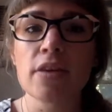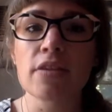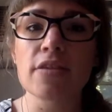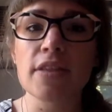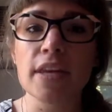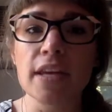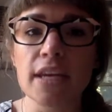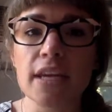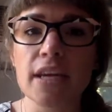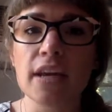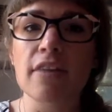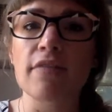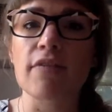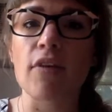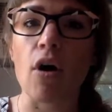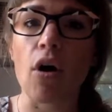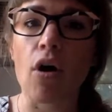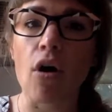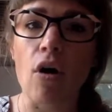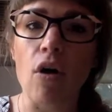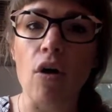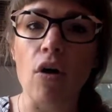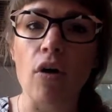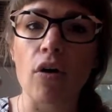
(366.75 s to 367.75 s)
Thinking of
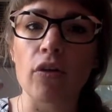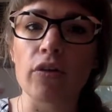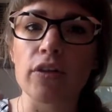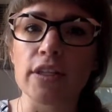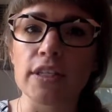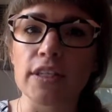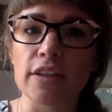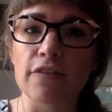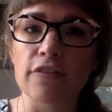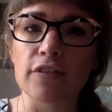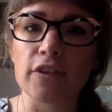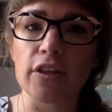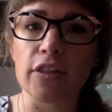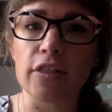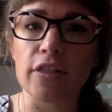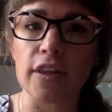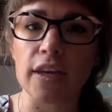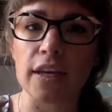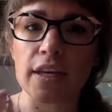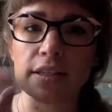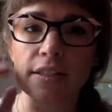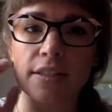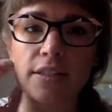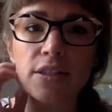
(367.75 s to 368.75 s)
all the different
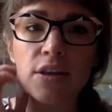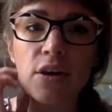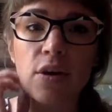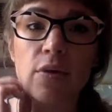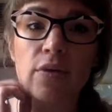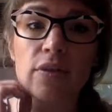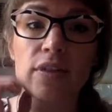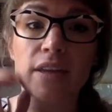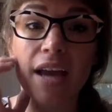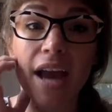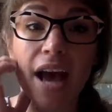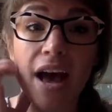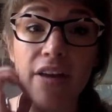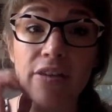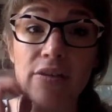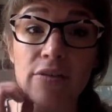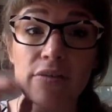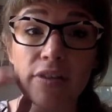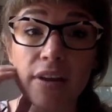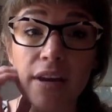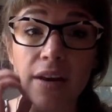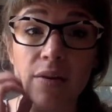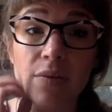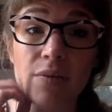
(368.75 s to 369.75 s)
things. So the other
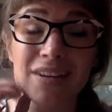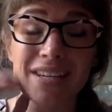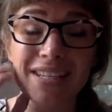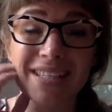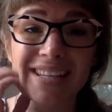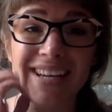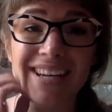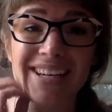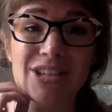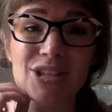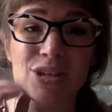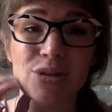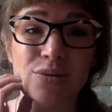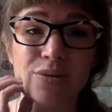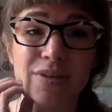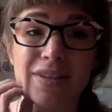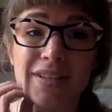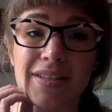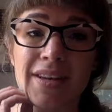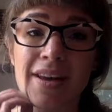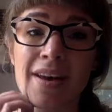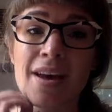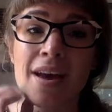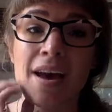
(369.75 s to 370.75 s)
thing I want to say too
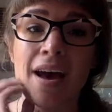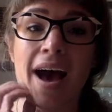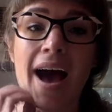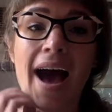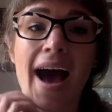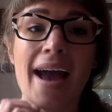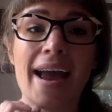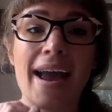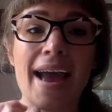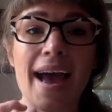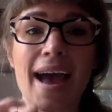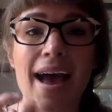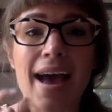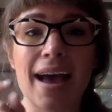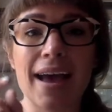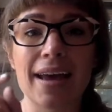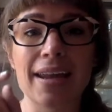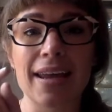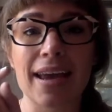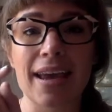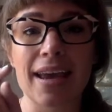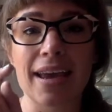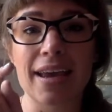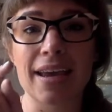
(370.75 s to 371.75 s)
is I
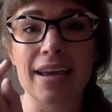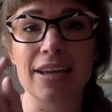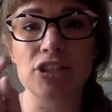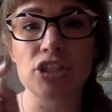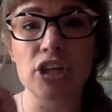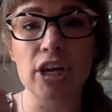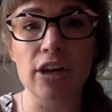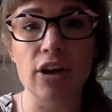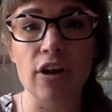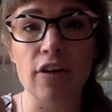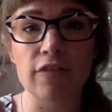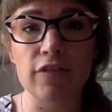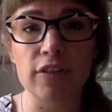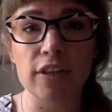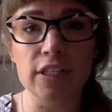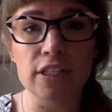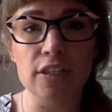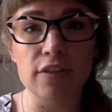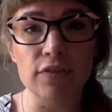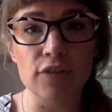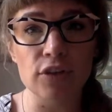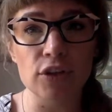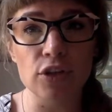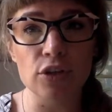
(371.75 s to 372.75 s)
had a checkoff
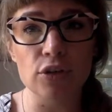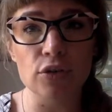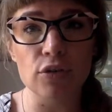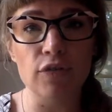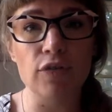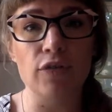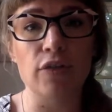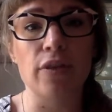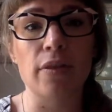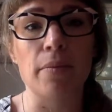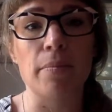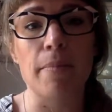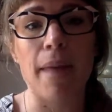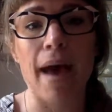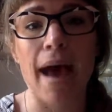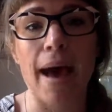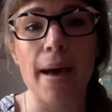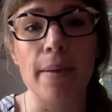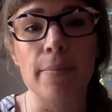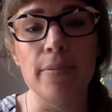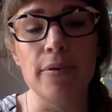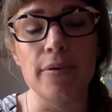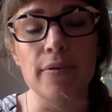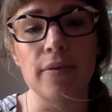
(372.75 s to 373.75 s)
list for you for the
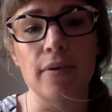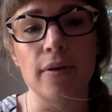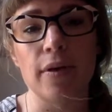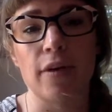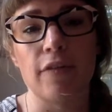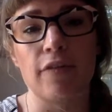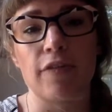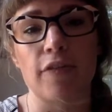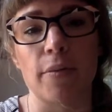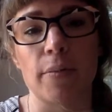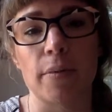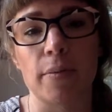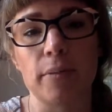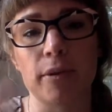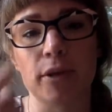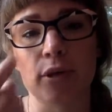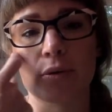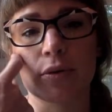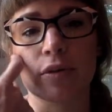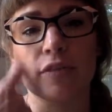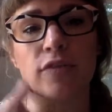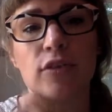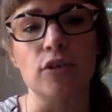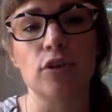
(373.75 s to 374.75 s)
map from a peer
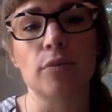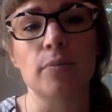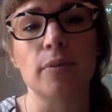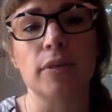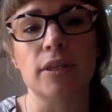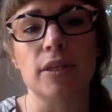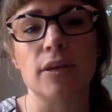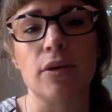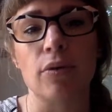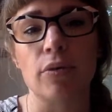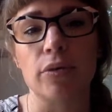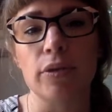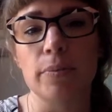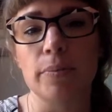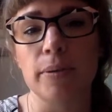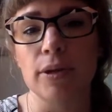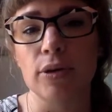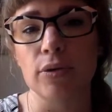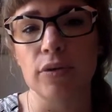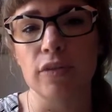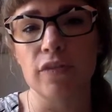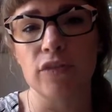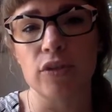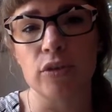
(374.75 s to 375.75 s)
review, but the only
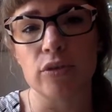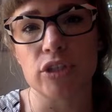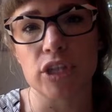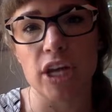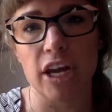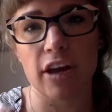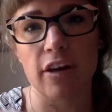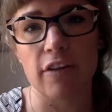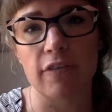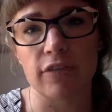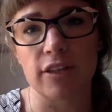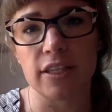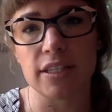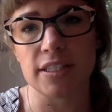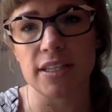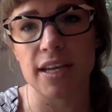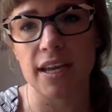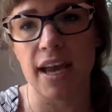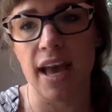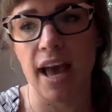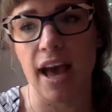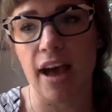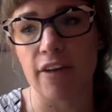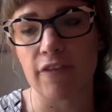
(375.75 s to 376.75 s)
peer review checkoff list I
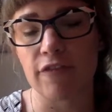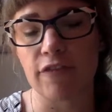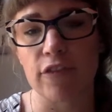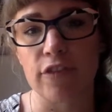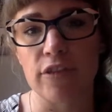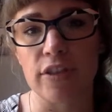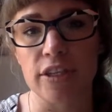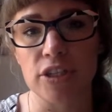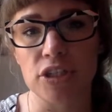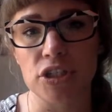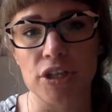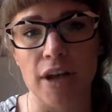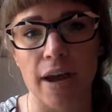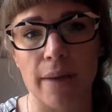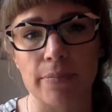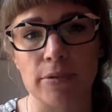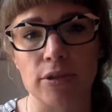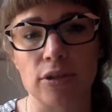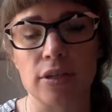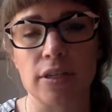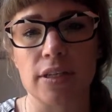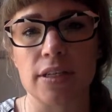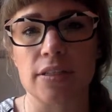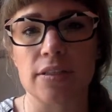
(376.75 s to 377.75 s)
have for this
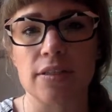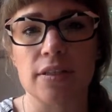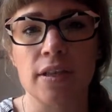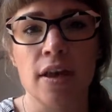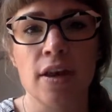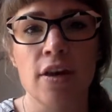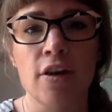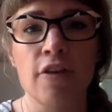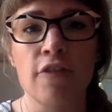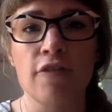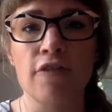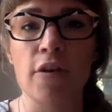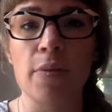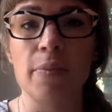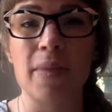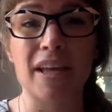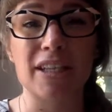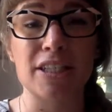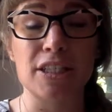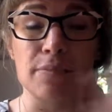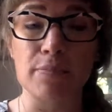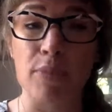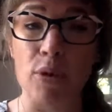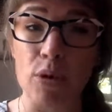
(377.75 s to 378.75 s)
chapter is from
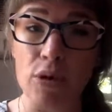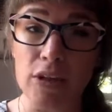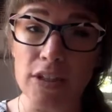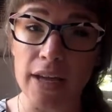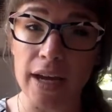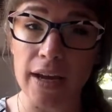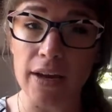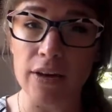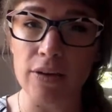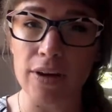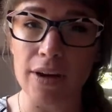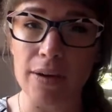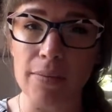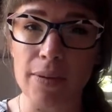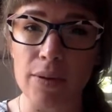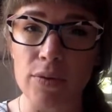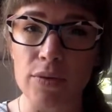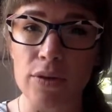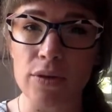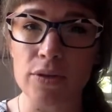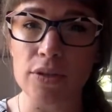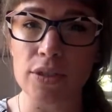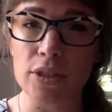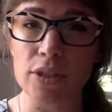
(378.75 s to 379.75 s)
that spoke diagram that
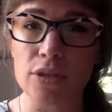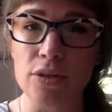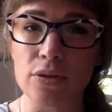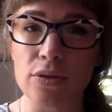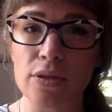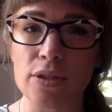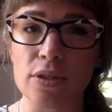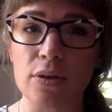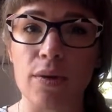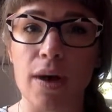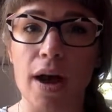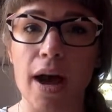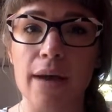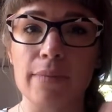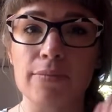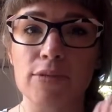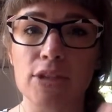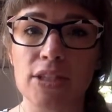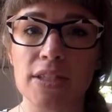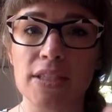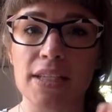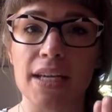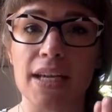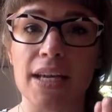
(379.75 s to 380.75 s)
we used to do. So I'm
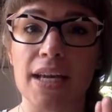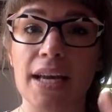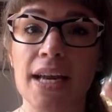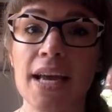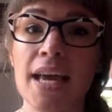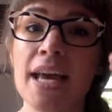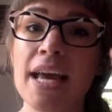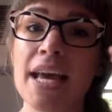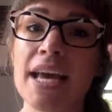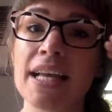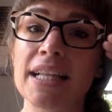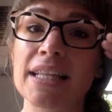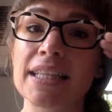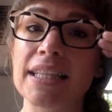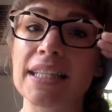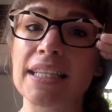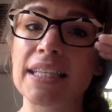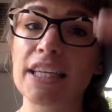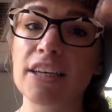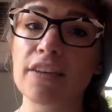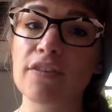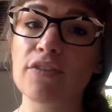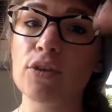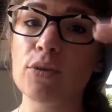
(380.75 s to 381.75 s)
just going to
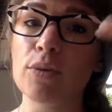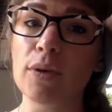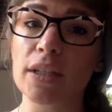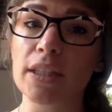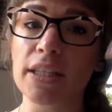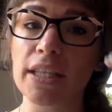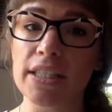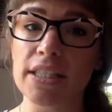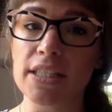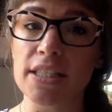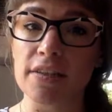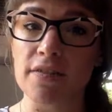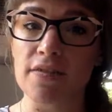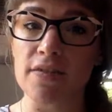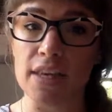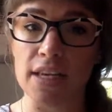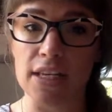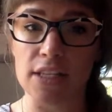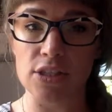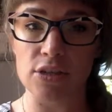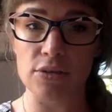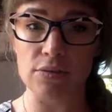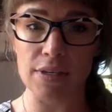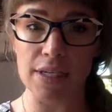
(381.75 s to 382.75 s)
give you a list of
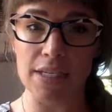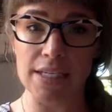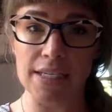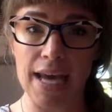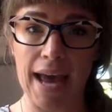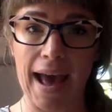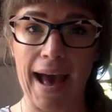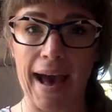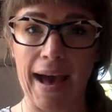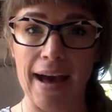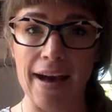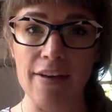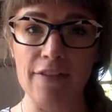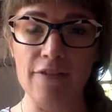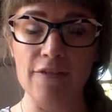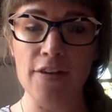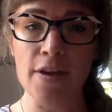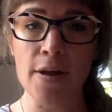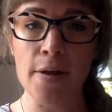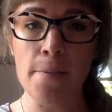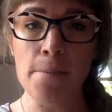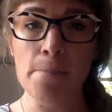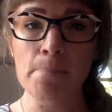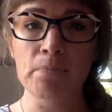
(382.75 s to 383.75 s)
things you need to have
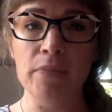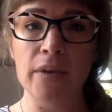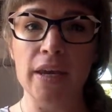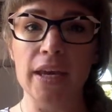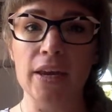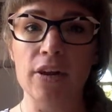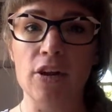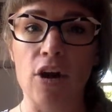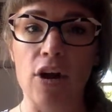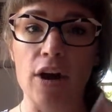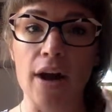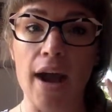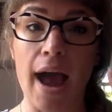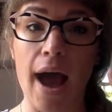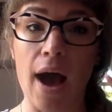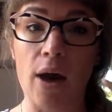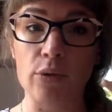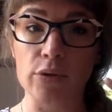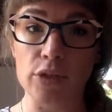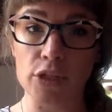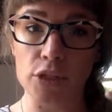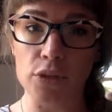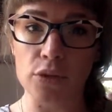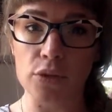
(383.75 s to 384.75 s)
in our
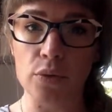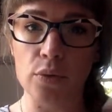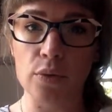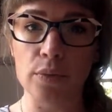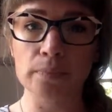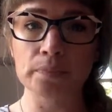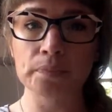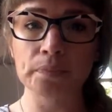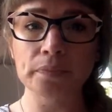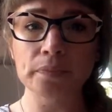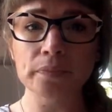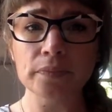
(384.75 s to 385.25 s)
how-to.